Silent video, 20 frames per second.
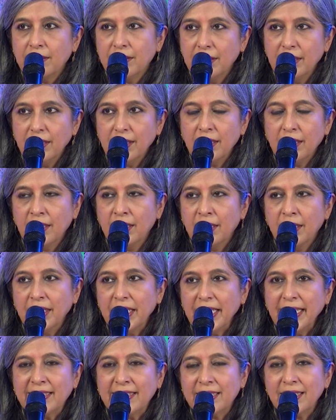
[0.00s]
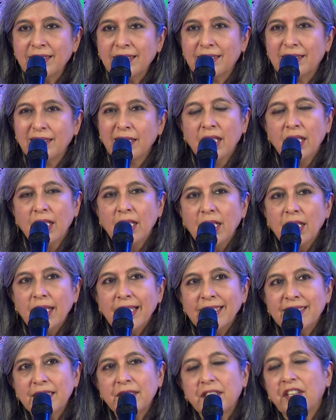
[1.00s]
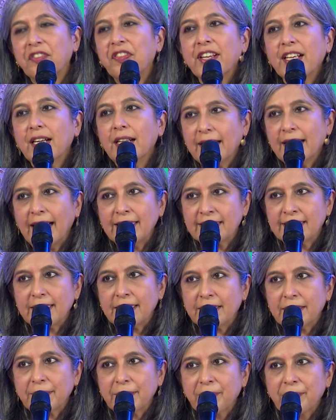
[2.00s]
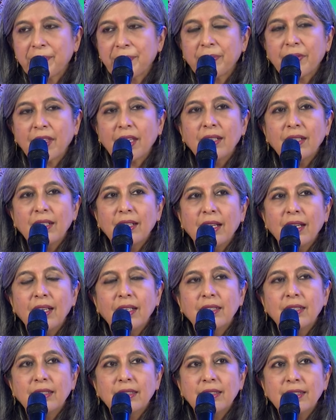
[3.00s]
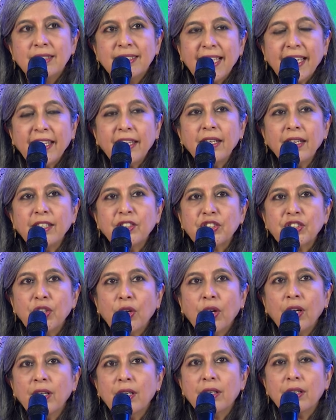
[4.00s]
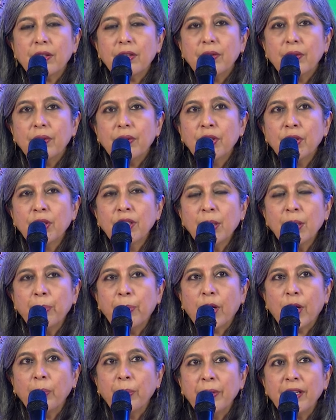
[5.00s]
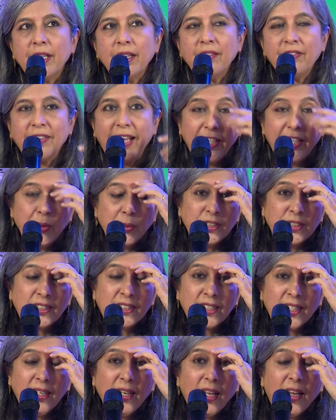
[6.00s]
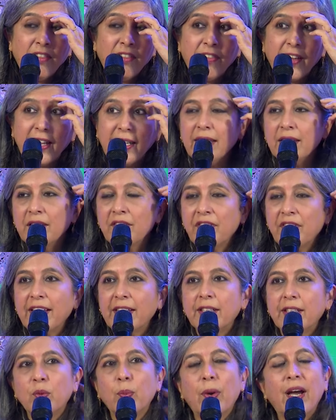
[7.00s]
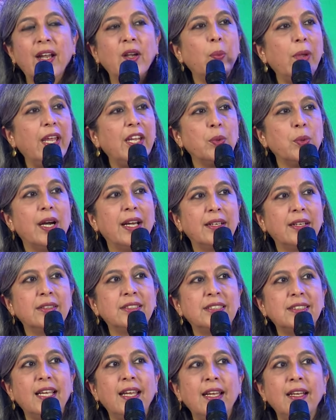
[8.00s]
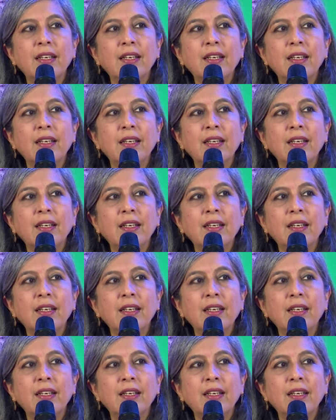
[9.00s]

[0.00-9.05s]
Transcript: uh, it's a, it's a difficult asset. Second, it's not, you know, the property values still are fairly inflated. One way to understand